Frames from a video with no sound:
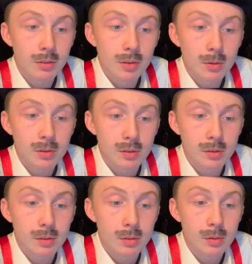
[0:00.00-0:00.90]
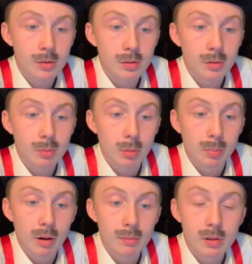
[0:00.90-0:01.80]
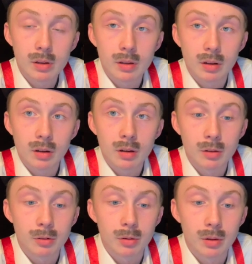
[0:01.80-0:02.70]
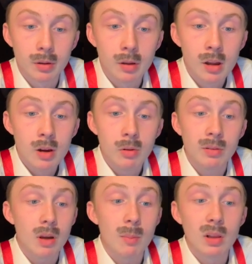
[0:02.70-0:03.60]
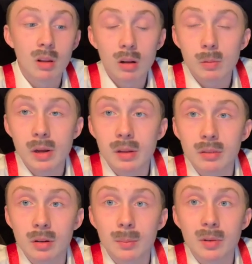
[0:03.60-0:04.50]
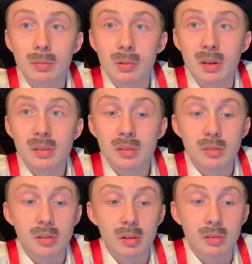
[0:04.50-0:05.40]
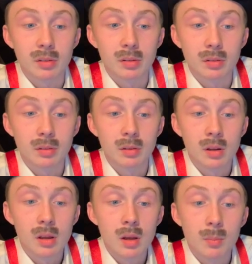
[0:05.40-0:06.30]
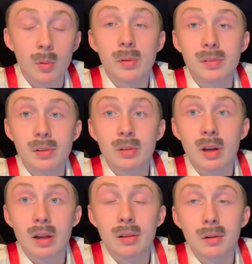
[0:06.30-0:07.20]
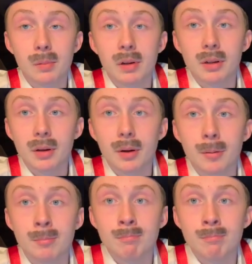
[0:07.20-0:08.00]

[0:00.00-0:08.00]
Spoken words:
those institutions were prevalent in our country, we've come a long way in terms of race and justice, but we've still got a long way to go.